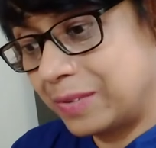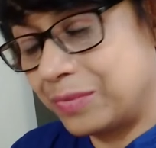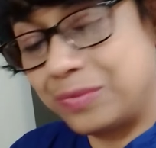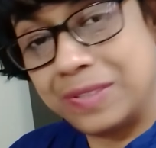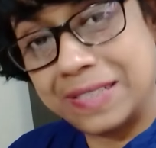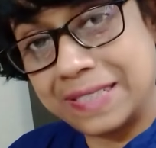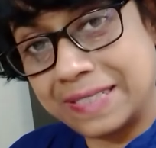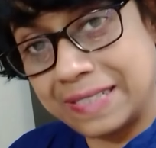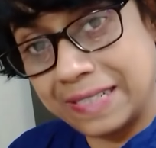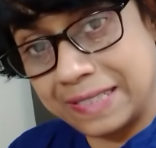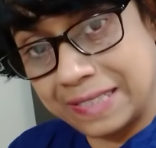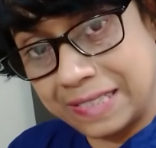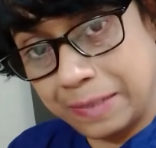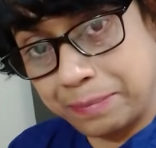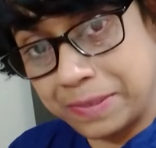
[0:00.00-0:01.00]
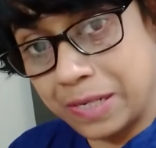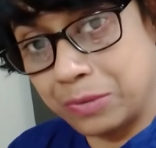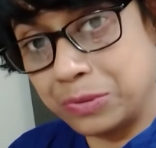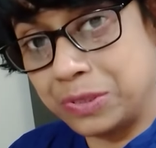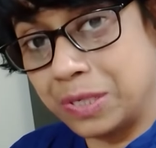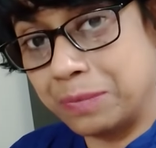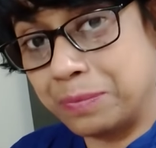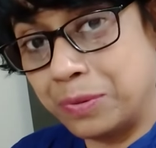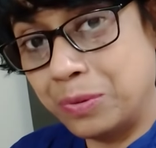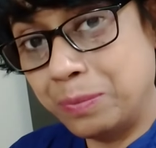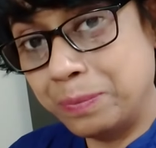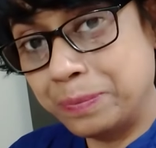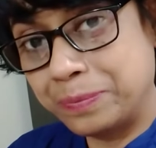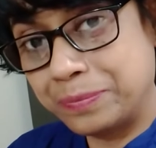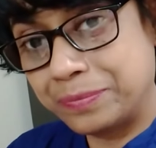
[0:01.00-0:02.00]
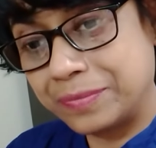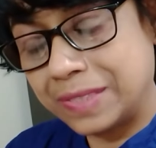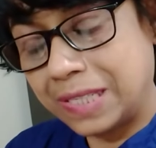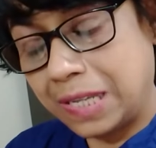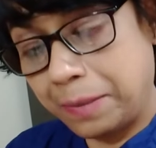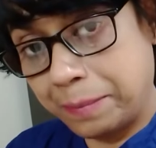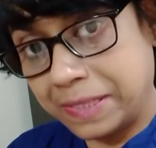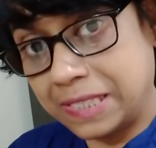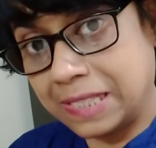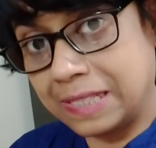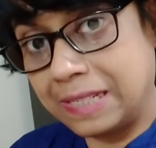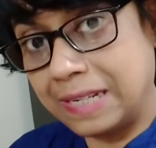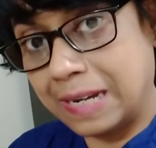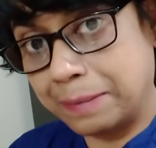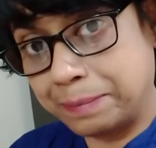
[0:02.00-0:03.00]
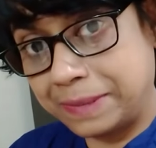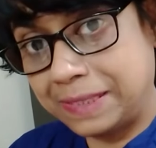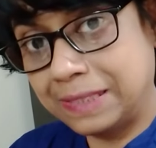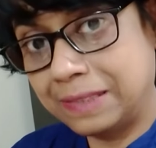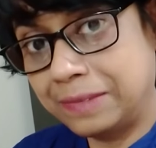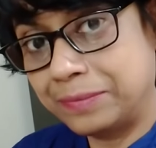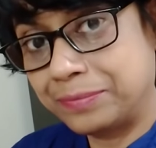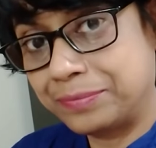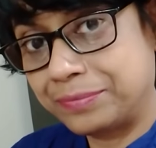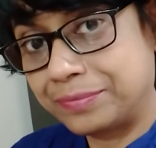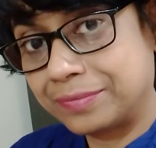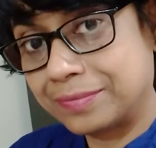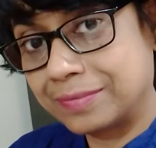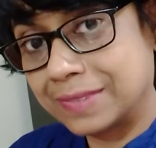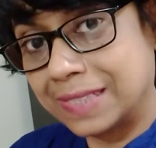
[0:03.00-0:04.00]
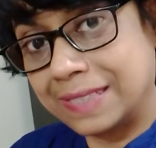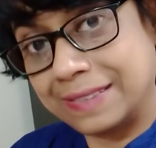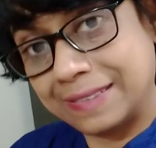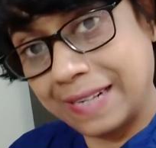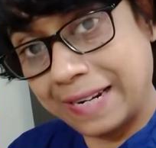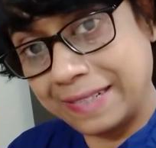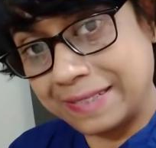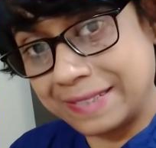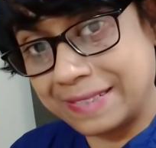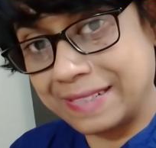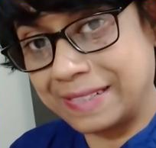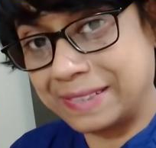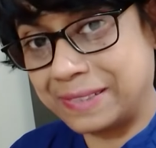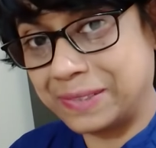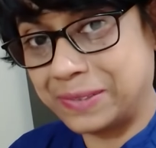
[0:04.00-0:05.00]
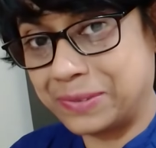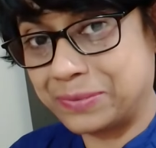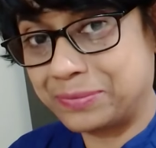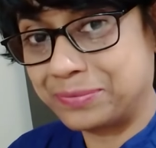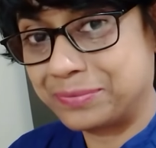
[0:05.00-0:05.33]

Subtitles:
First, I stepped out of home. Immediately after, rain started.